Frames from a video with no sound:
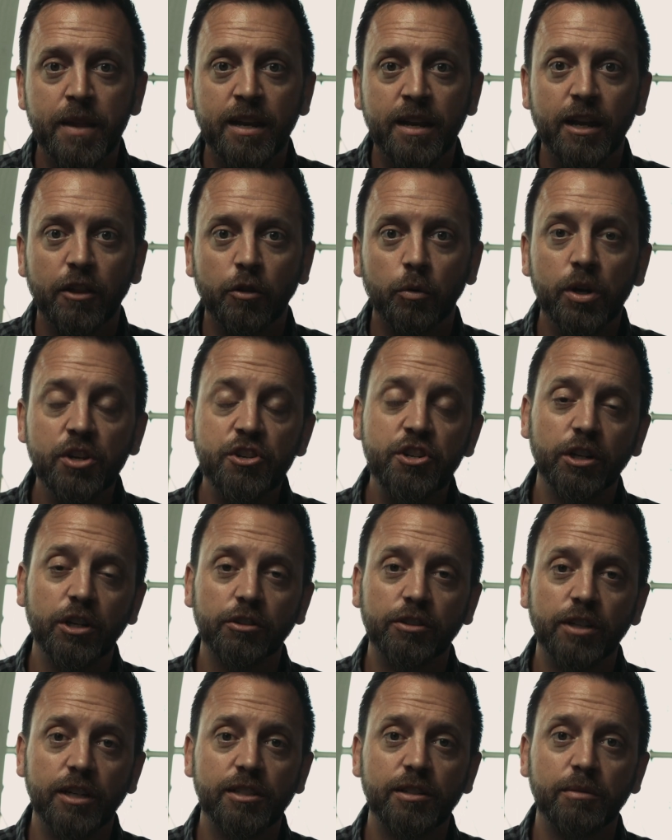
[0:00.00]
Now, the
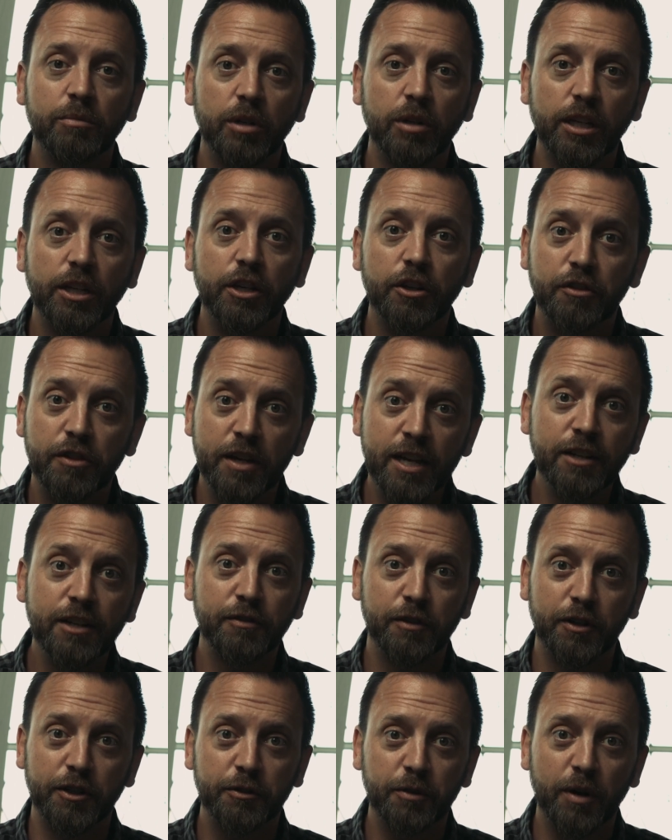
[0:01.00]
windshield does some really good things
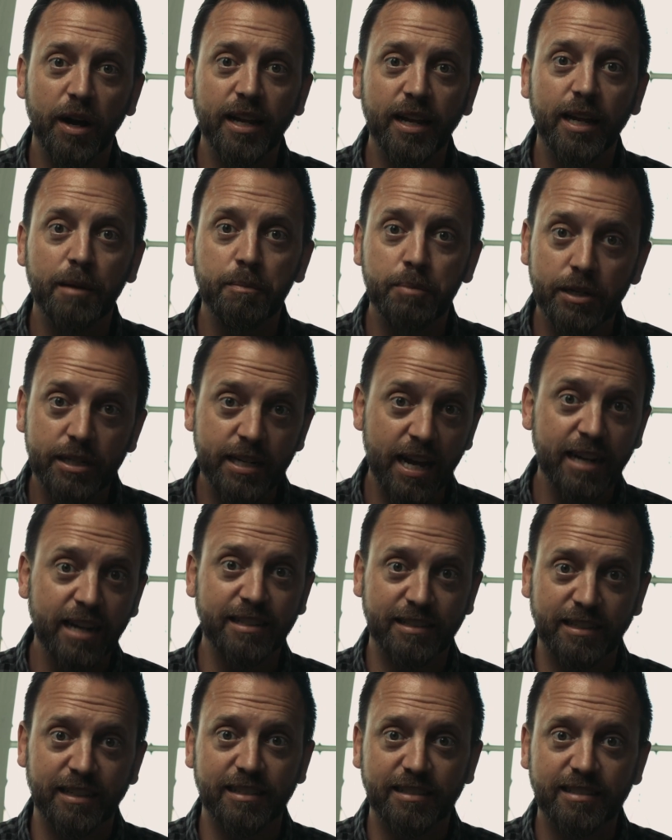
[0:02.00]
for us, right? It
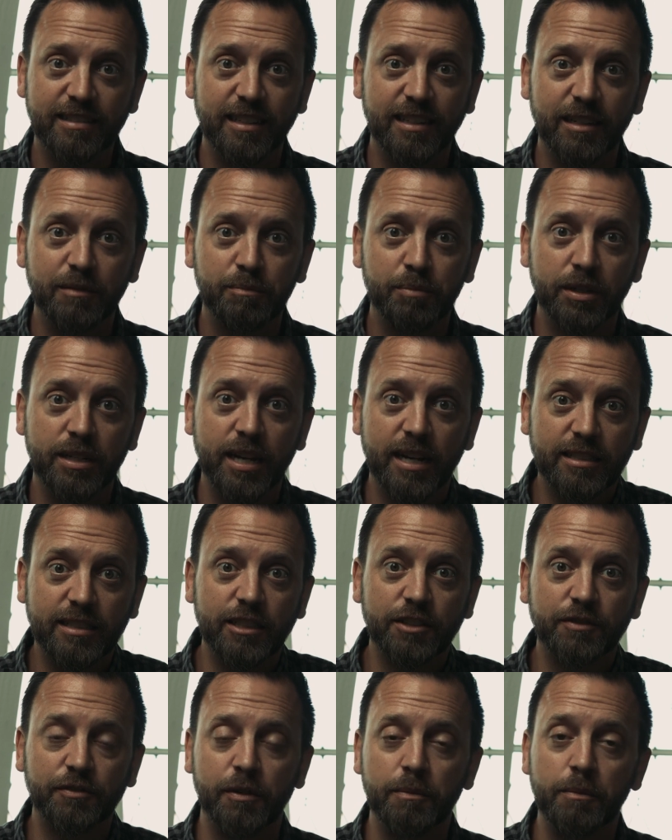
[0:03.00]
protects us. It protects
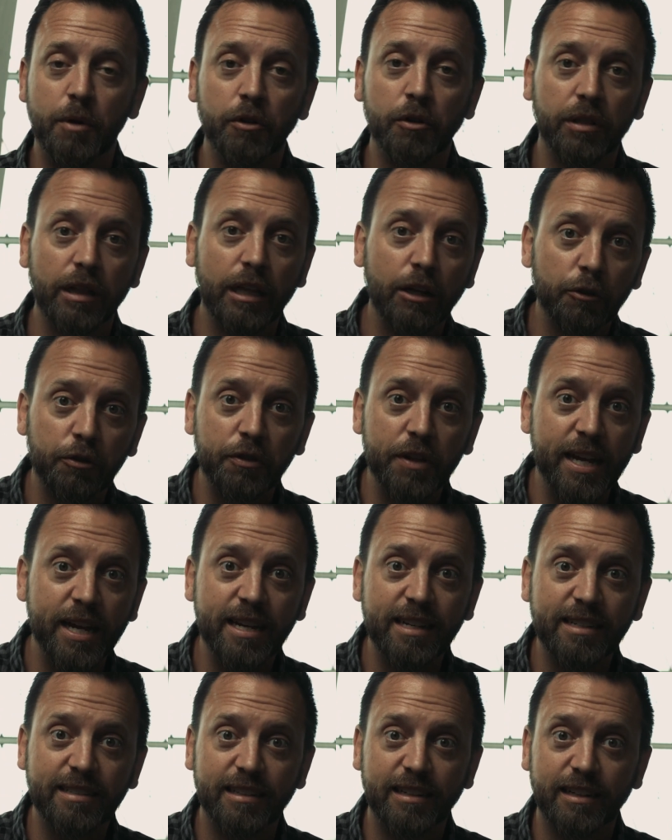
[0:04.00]
us from both little
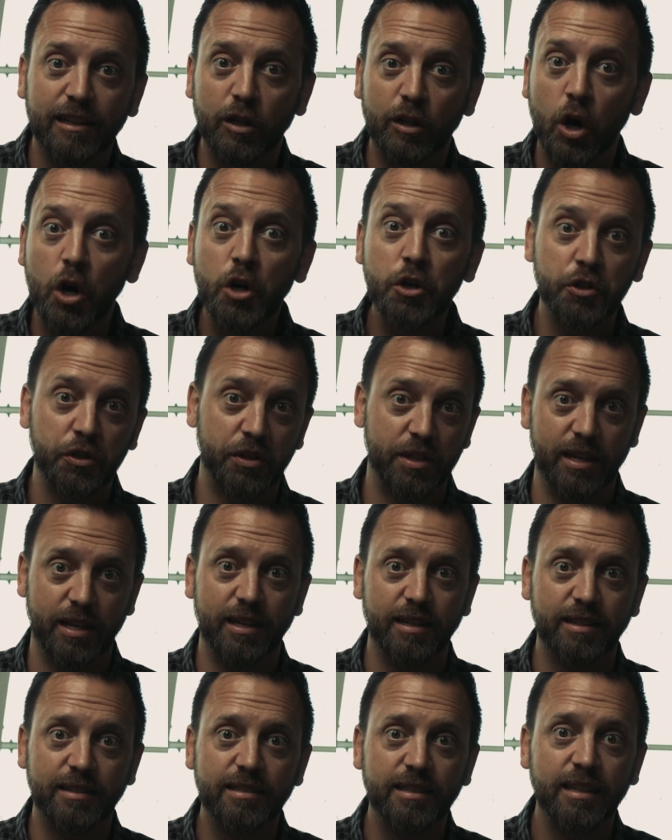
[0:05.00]
things and larger
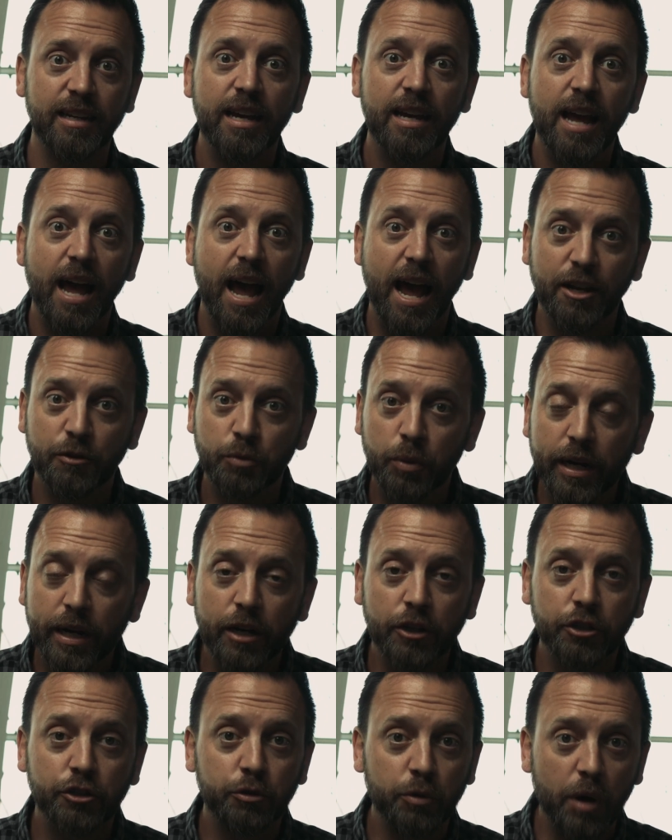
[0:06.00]
things as we
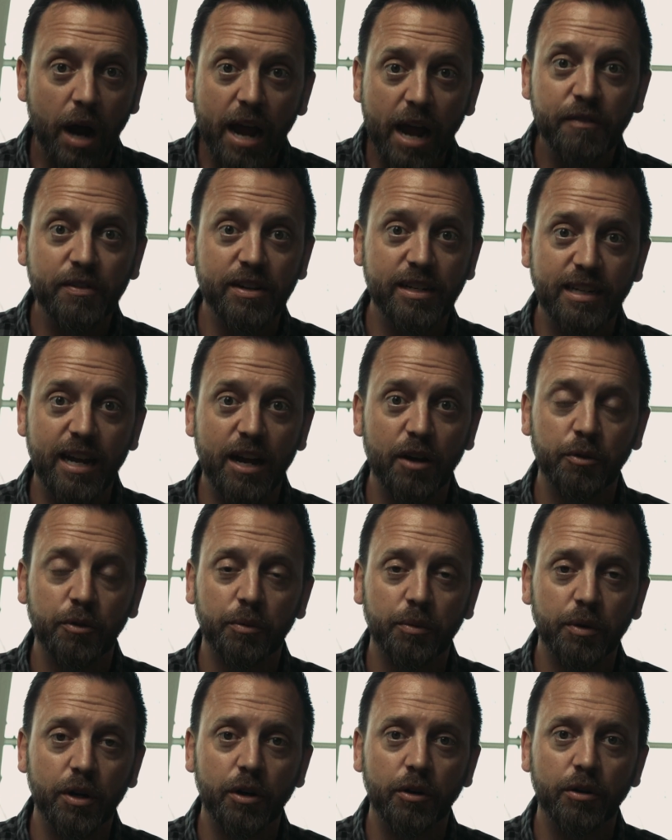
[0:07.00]
are driving down the
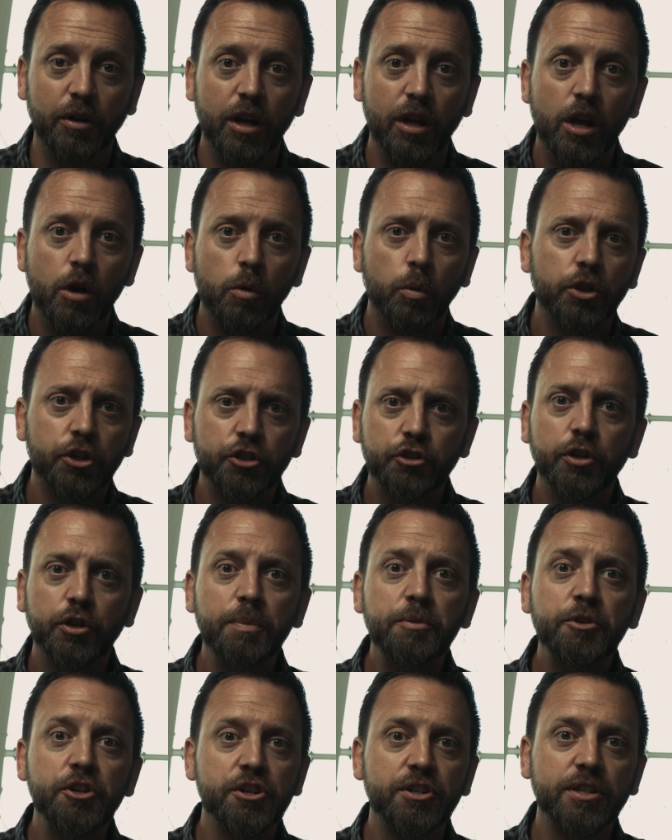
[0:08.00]
road. Well, the
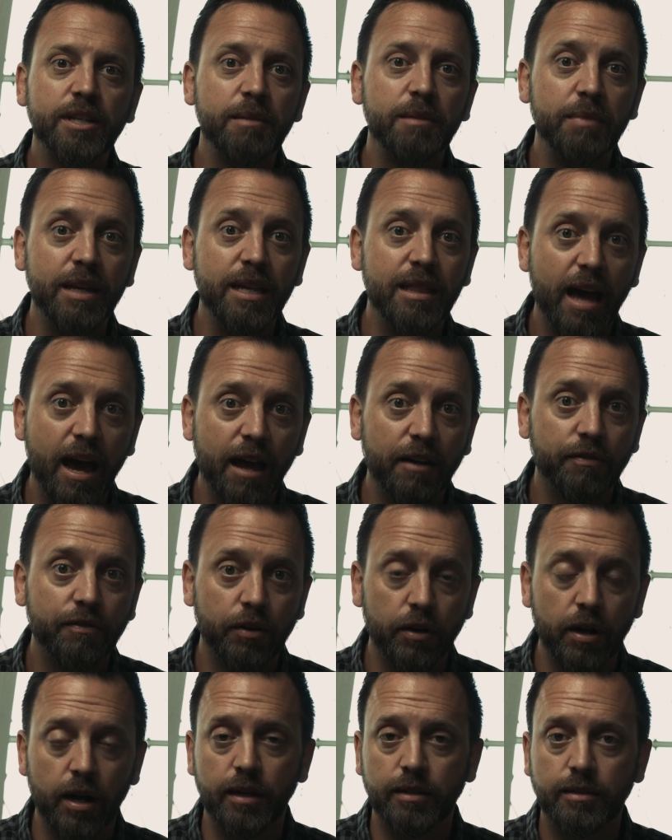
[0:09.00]
scriptures can be that
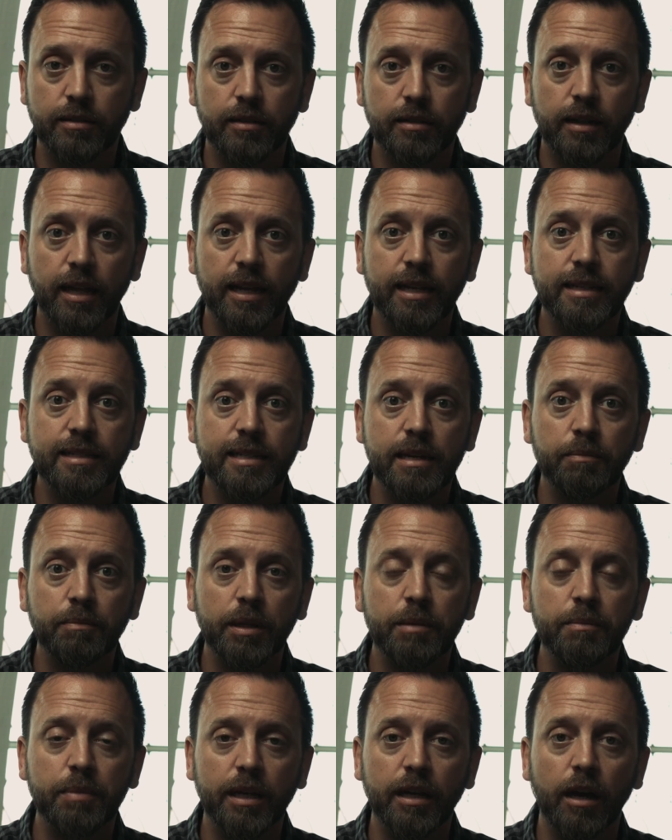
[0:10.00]
for us. They could
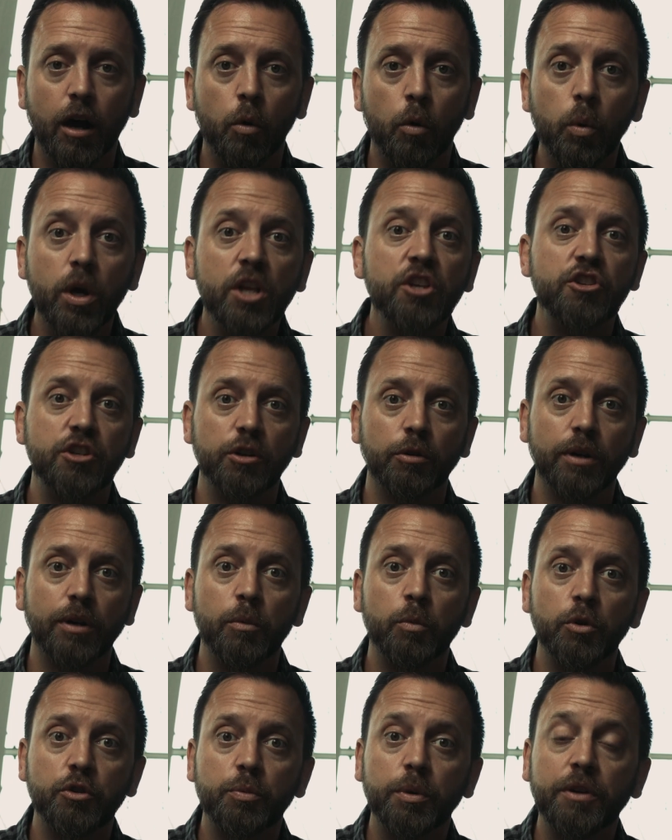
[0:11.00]
simply be a windshield
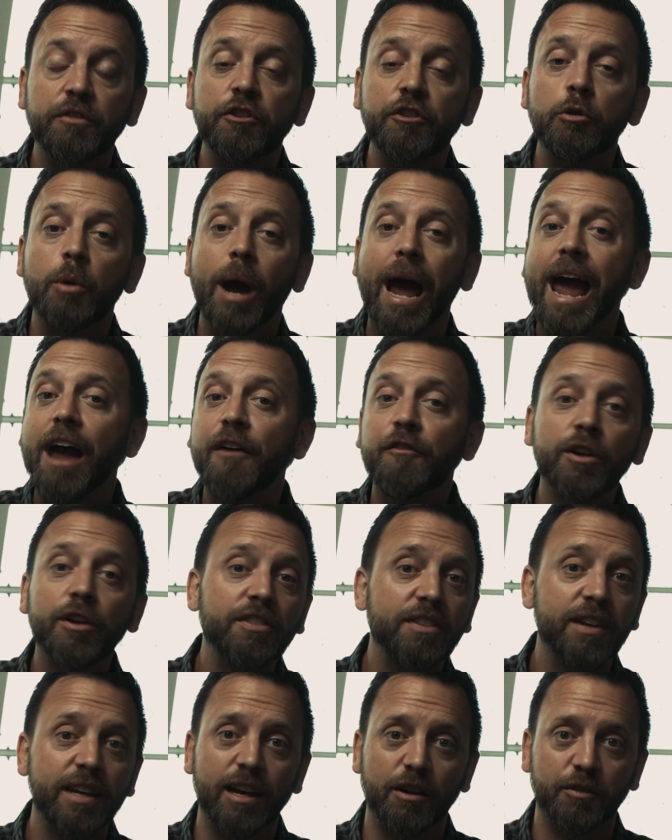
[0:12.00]
in which we view
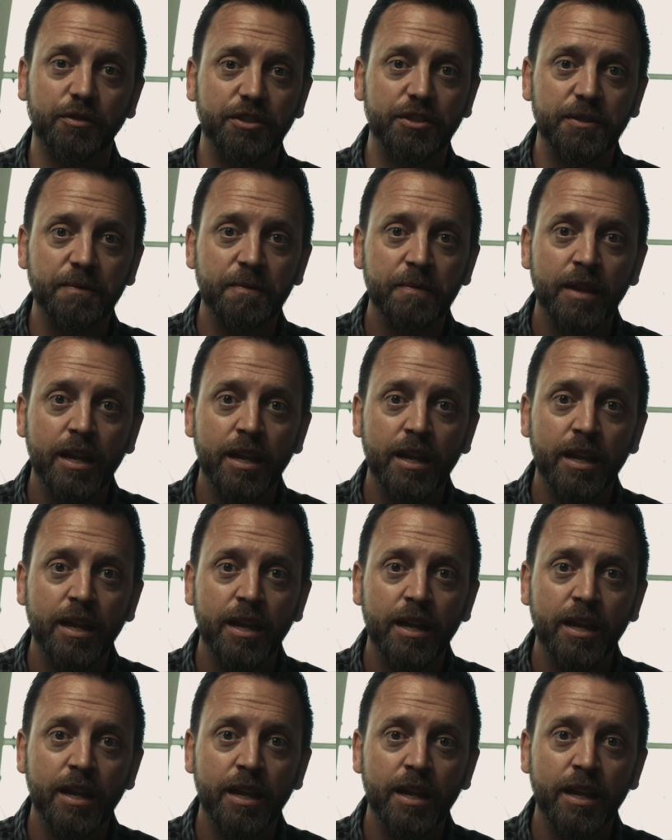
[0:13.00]
everything else.